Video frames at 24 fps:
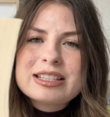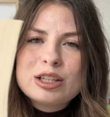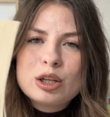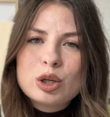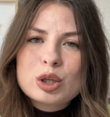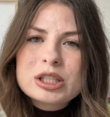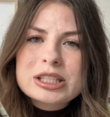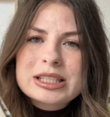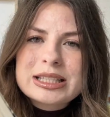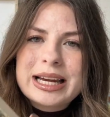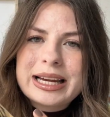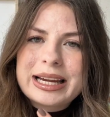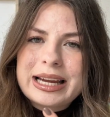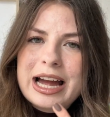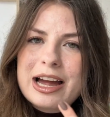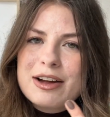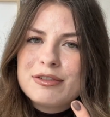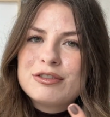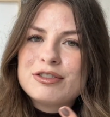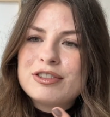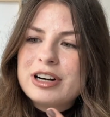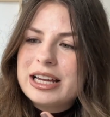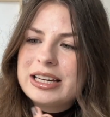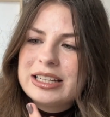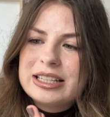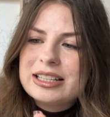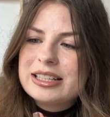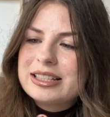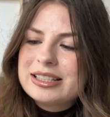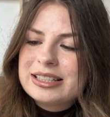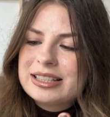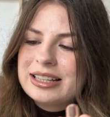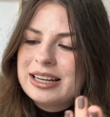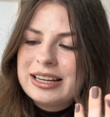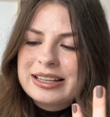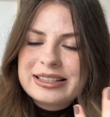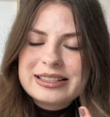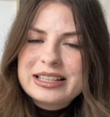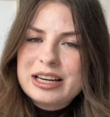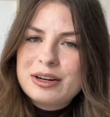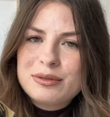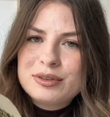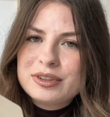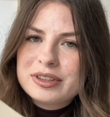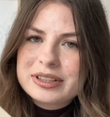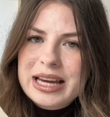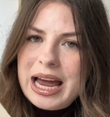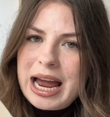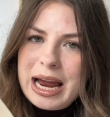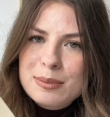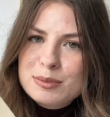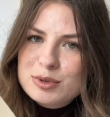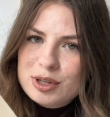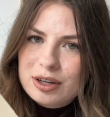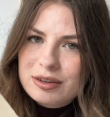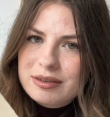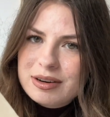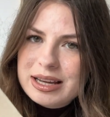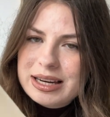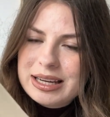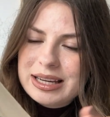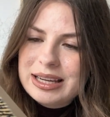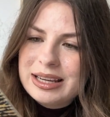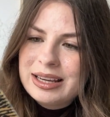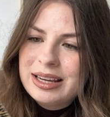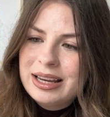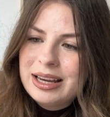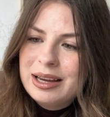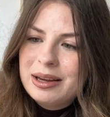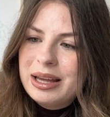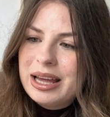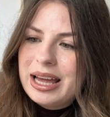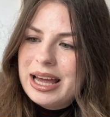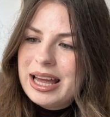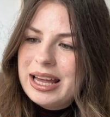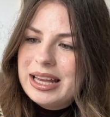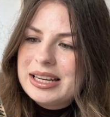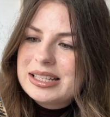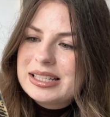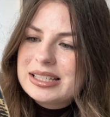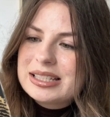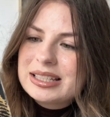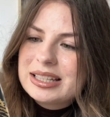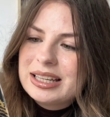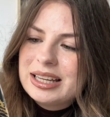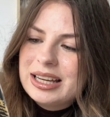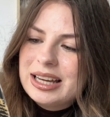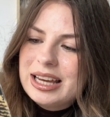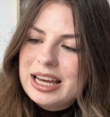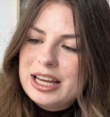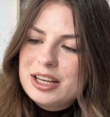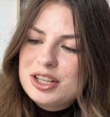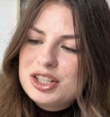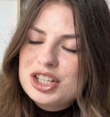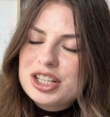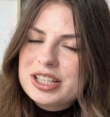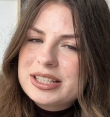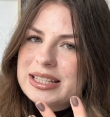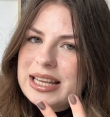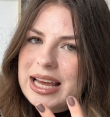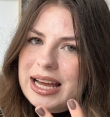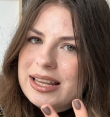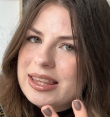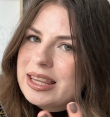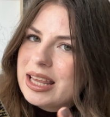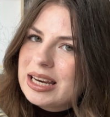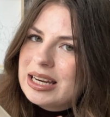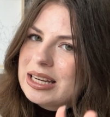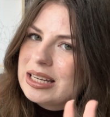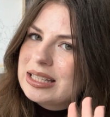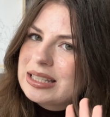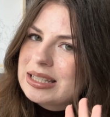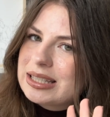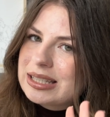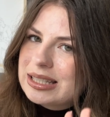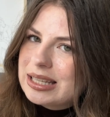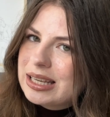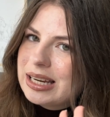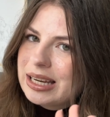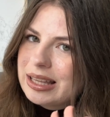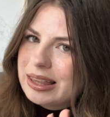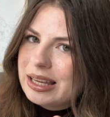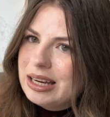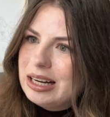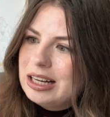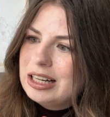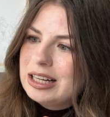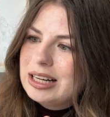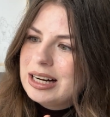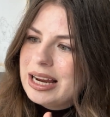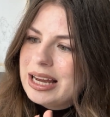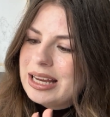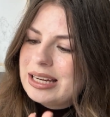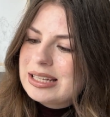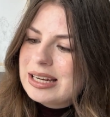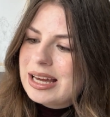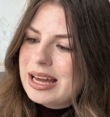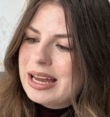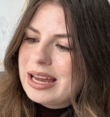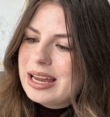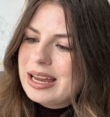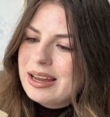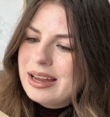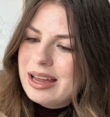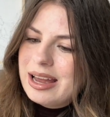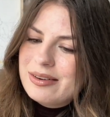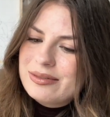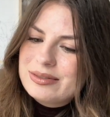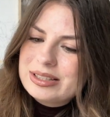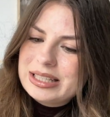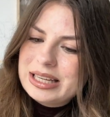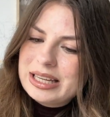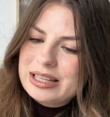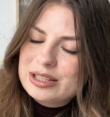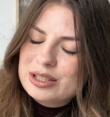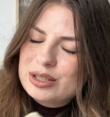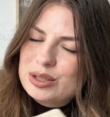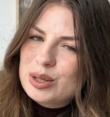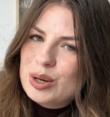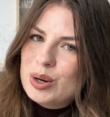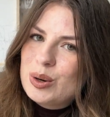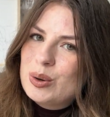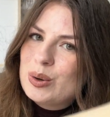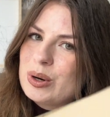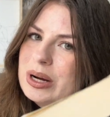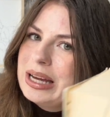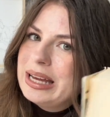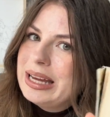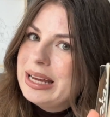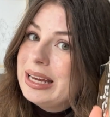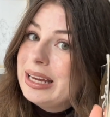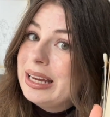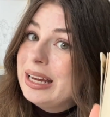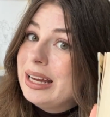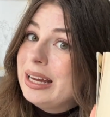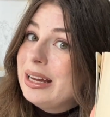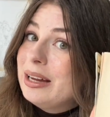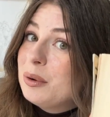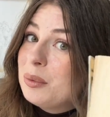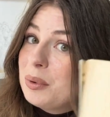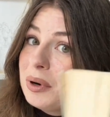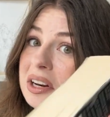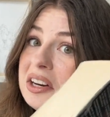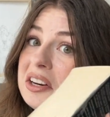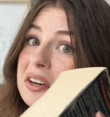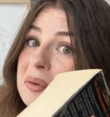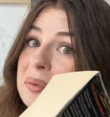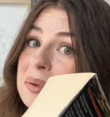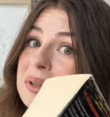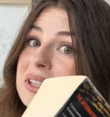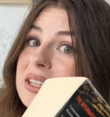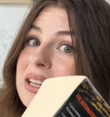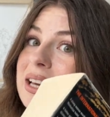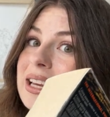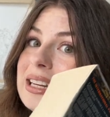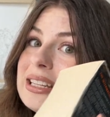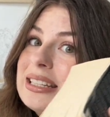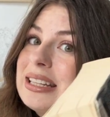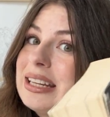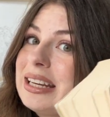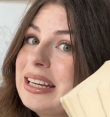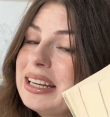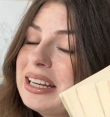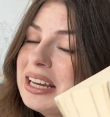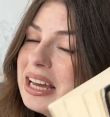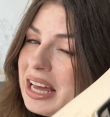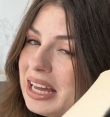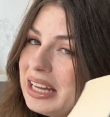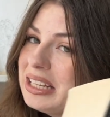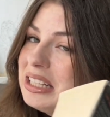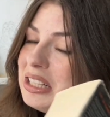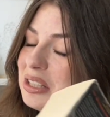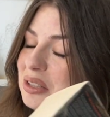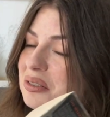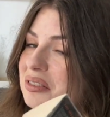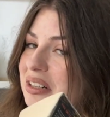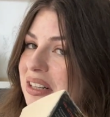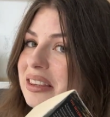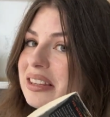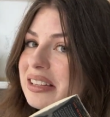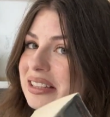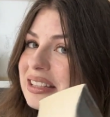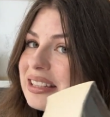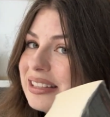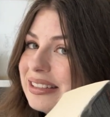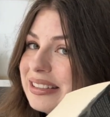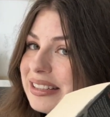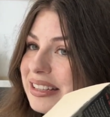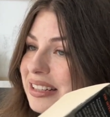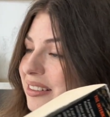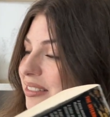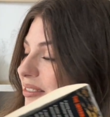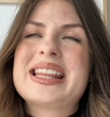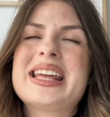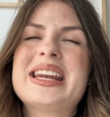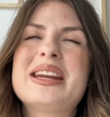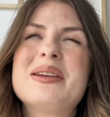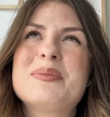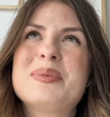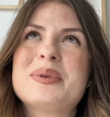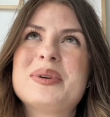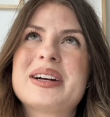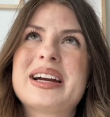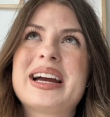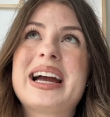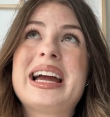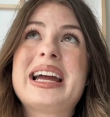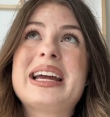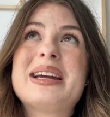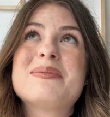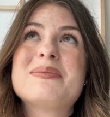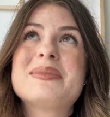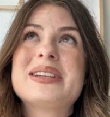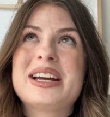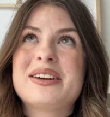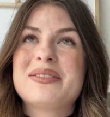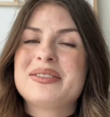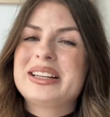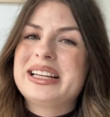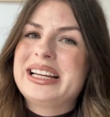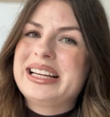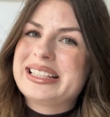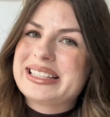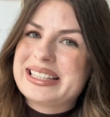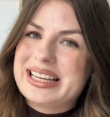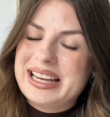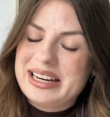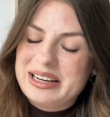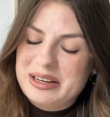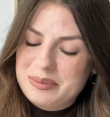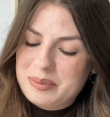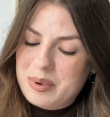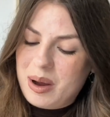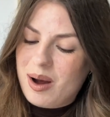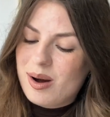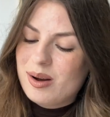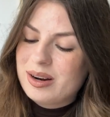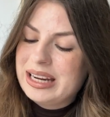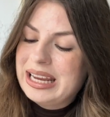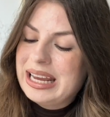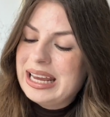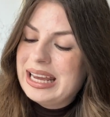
looks like I've read it several times already, and it just said that it's sitting there and I haven't yet, so 100%, I need to read this year. Then a book I am definitely excited about